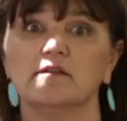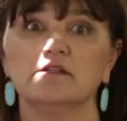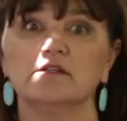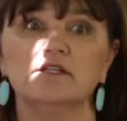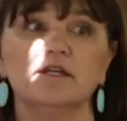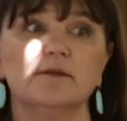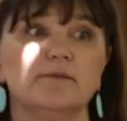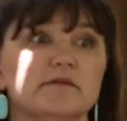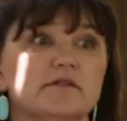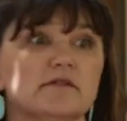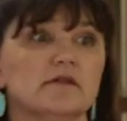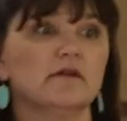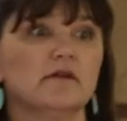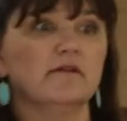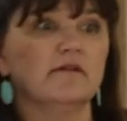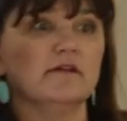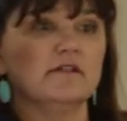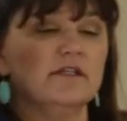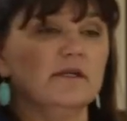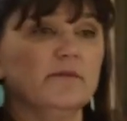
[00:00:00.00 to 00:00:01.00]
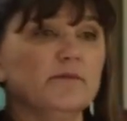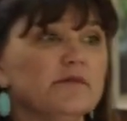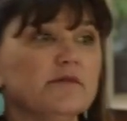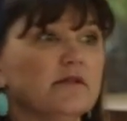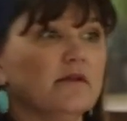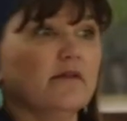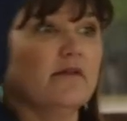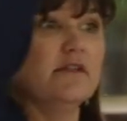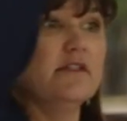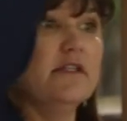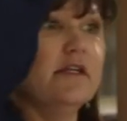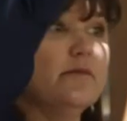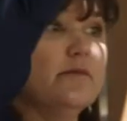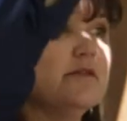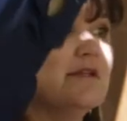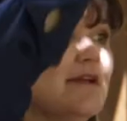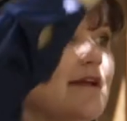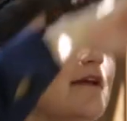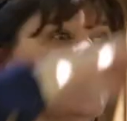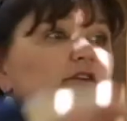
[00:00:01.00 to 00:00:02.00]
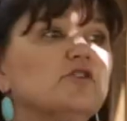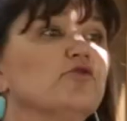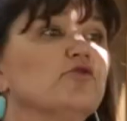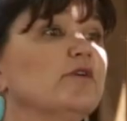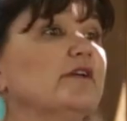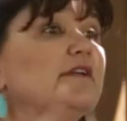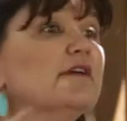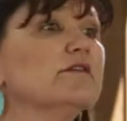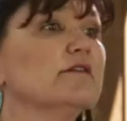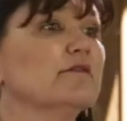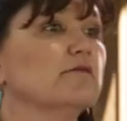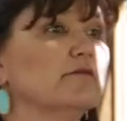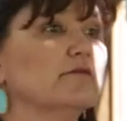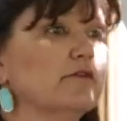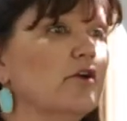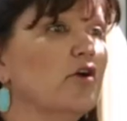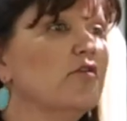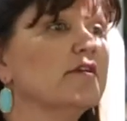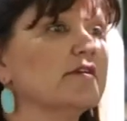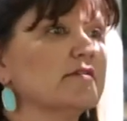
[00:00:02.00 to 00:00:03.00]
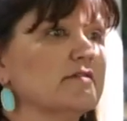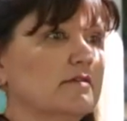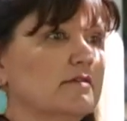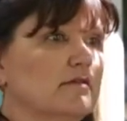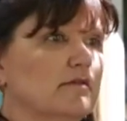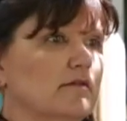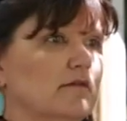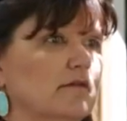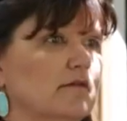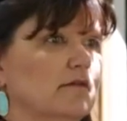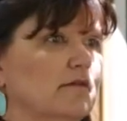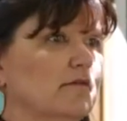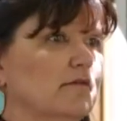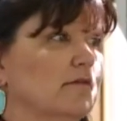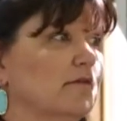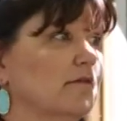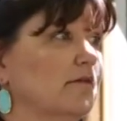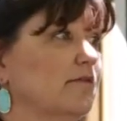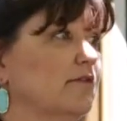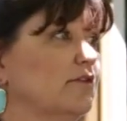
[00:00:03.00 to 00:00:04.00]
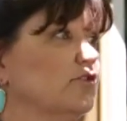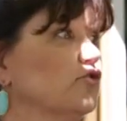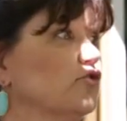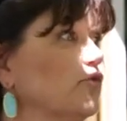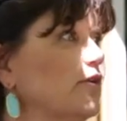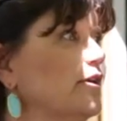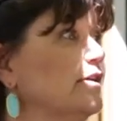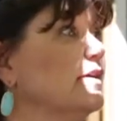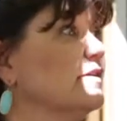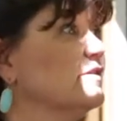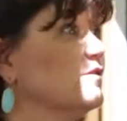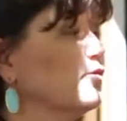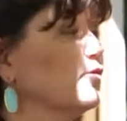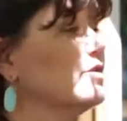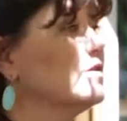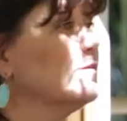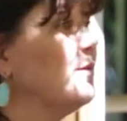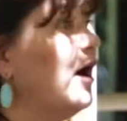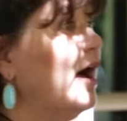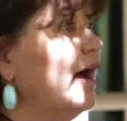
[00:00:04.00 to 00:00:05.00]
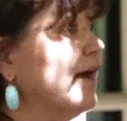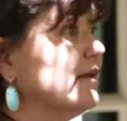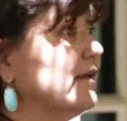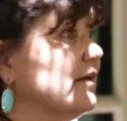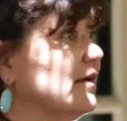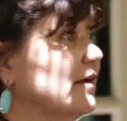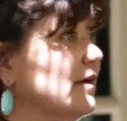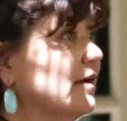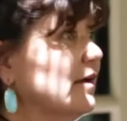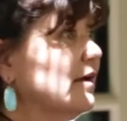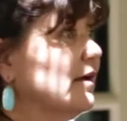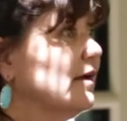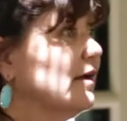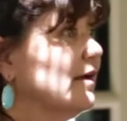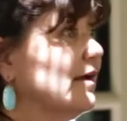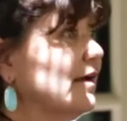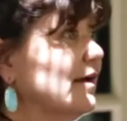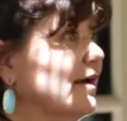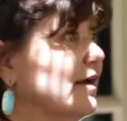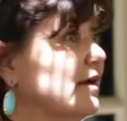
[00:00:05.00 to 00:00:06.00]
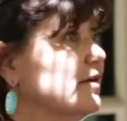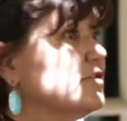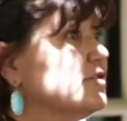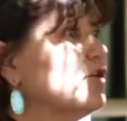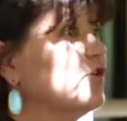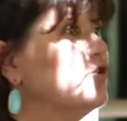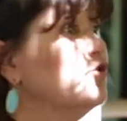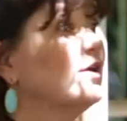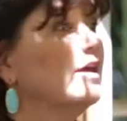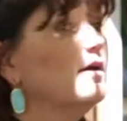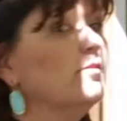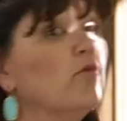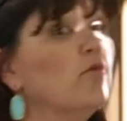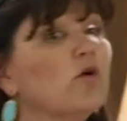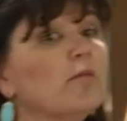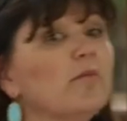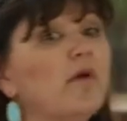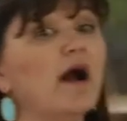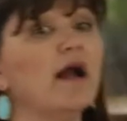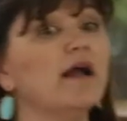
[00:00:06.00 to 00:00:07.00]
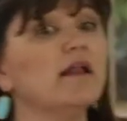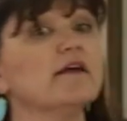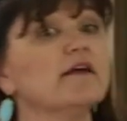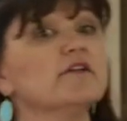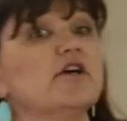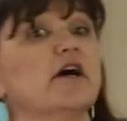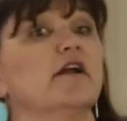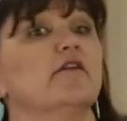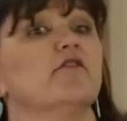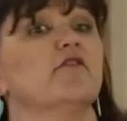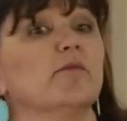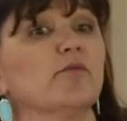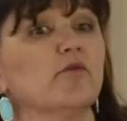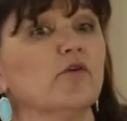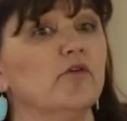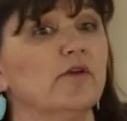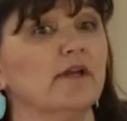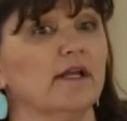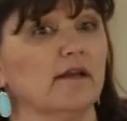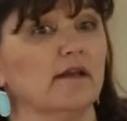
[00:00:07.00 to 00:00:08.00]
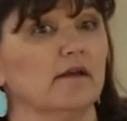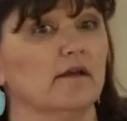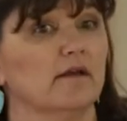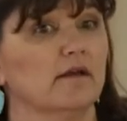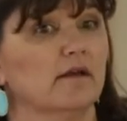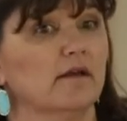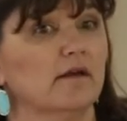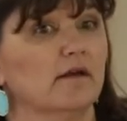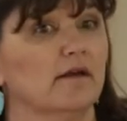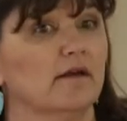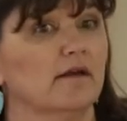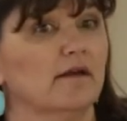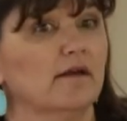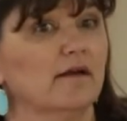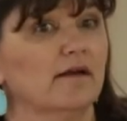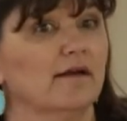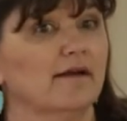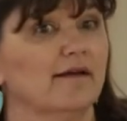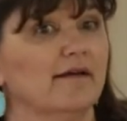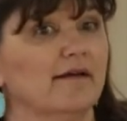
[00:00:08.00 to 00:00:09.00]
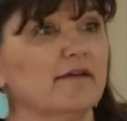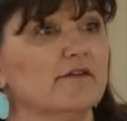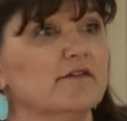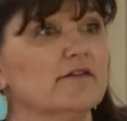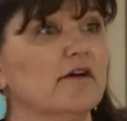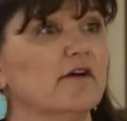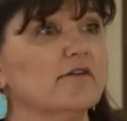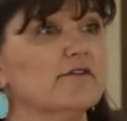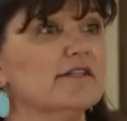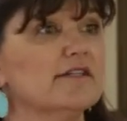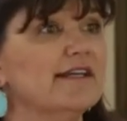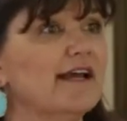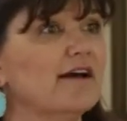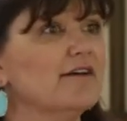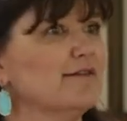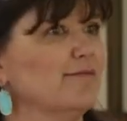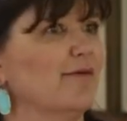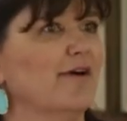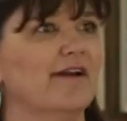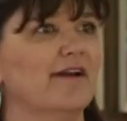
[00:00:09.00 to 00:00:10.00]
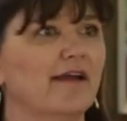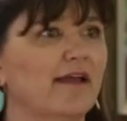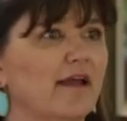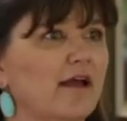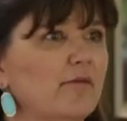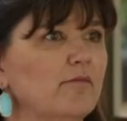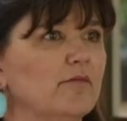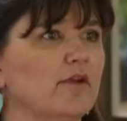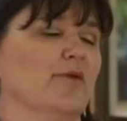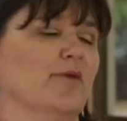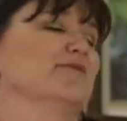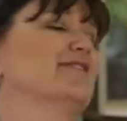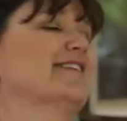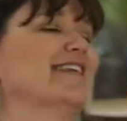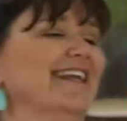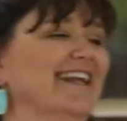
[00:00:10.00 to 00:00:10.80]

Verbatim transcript: the tips, the tips, the tips, the tree doesn't notice. The tree doesn't respond. Hmm. So you get more mileage out of your pruning. So see how smart I am? No, I'm just